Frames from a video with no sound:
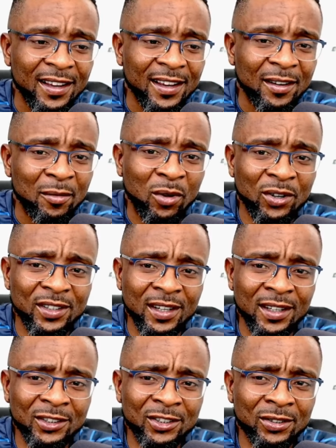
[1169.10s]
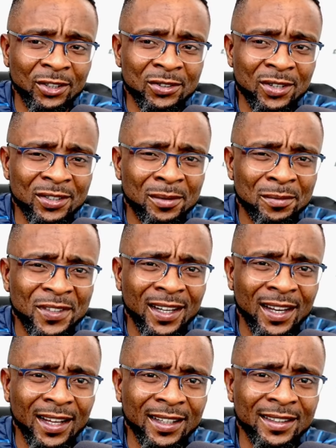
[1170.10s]
more dangerous or something
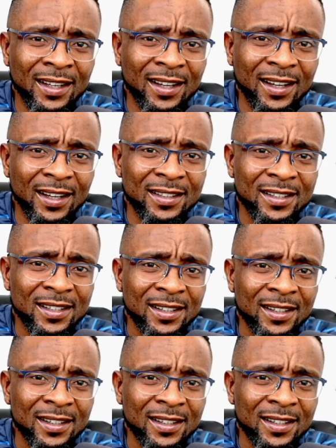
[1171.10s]
like that